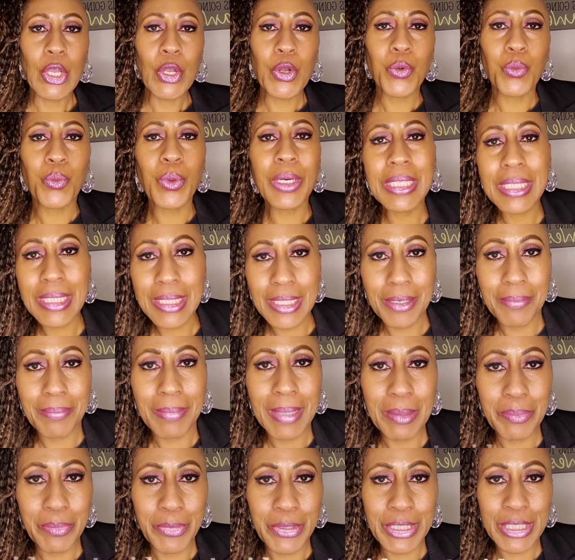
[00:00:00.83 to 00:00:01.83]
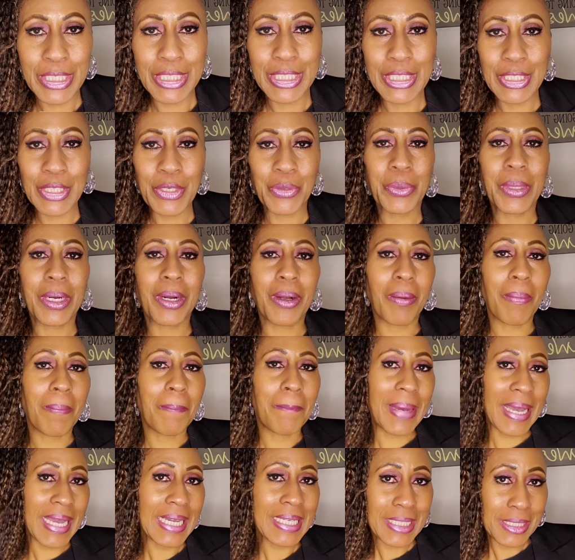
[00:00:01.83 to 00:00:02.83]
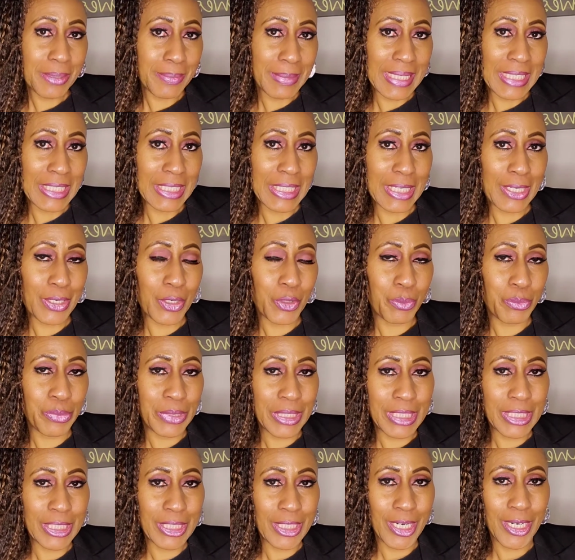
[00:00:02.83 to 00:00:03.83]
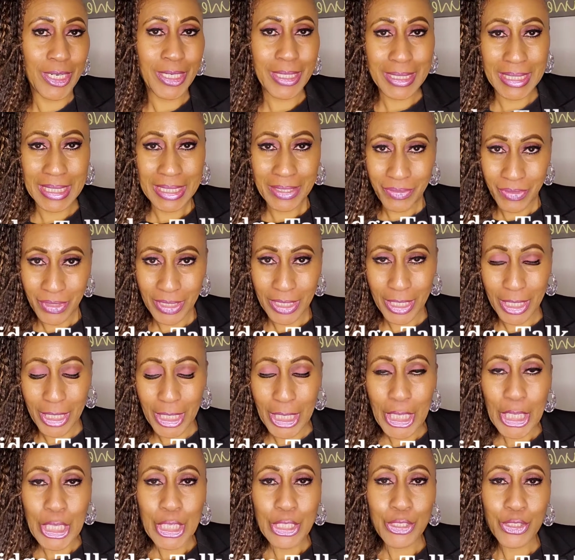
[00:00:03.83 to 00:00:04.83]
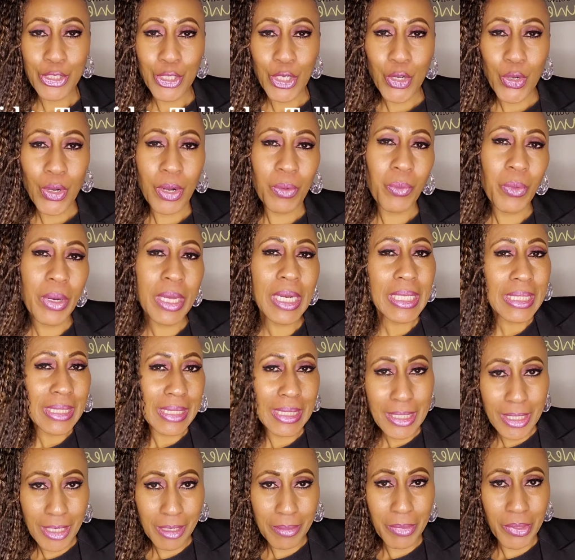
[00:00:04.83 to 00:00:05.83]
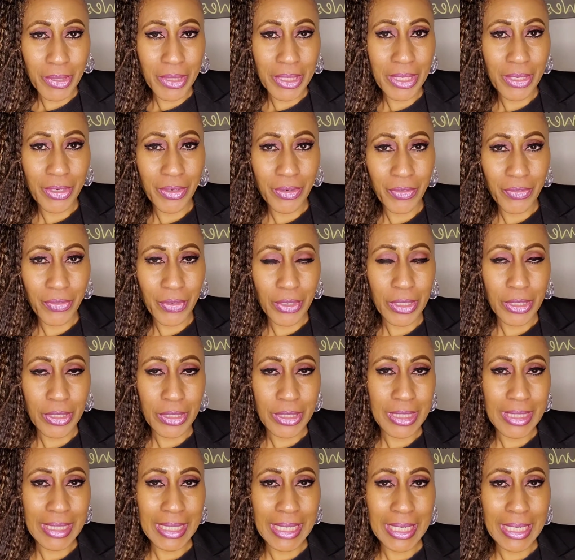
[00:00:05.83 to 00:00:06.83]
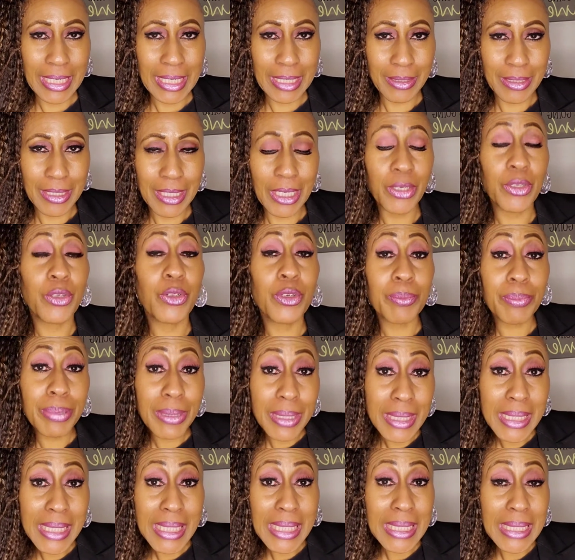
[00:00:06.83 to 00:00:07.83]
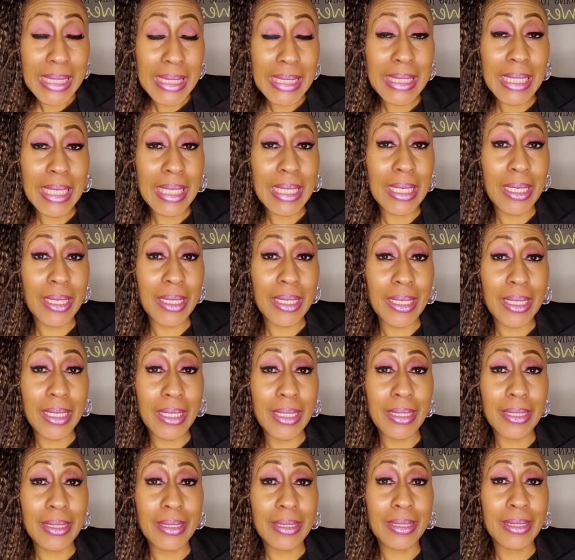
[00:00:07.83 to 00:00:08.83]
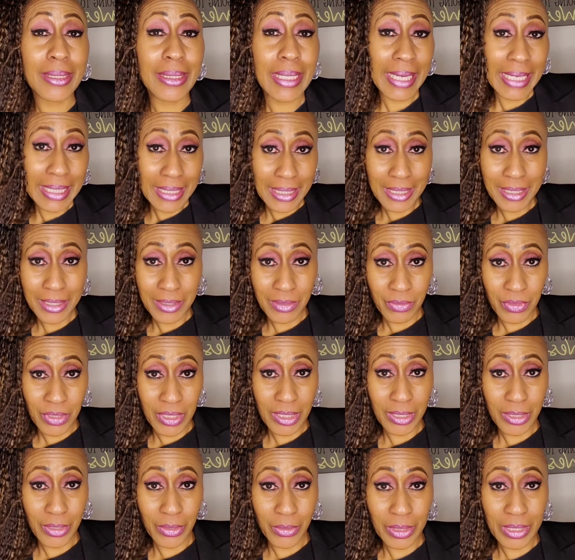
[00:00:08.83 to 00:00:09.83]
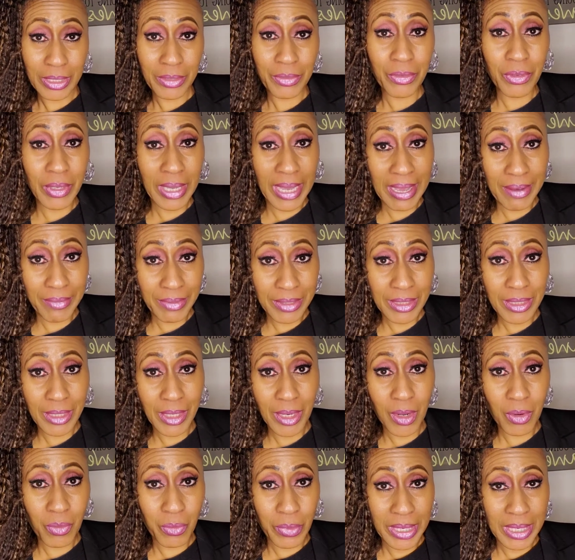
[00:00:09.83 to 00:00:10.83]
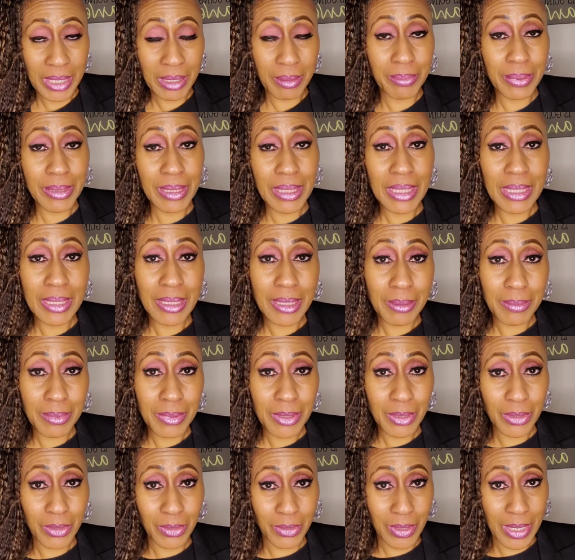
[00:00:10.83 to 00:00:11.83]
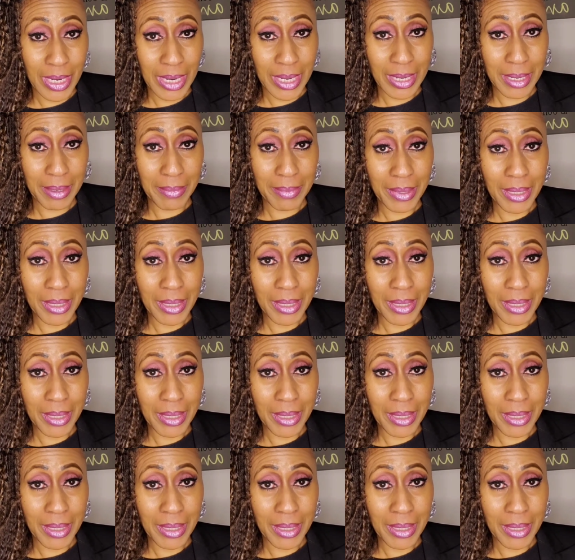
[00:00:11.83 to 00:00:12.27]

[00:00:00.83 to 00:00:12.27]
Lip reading: What's up, my Bridget? So welcome back to my channel, Bridgett TV. So I wanted to come on here first and tell you to please like this video, and if you haven't already, please subscribe.